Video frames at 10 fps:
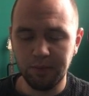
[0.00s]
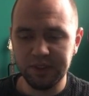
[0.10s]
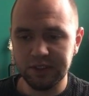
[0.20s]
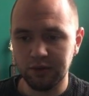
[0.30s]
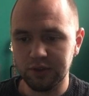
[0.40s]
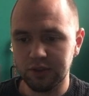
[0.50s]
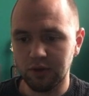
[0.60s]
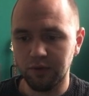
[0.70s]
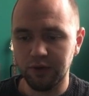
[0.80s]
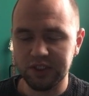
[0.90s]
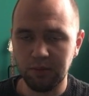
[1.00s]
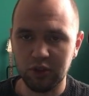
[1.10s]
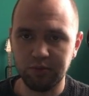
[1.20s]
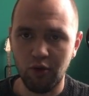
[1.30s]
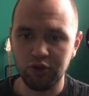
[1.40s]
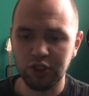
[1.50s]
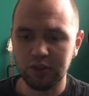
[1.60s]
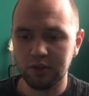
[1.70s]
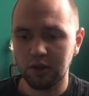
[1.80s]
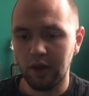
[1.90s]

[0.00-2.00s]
episode of the Sandbox project,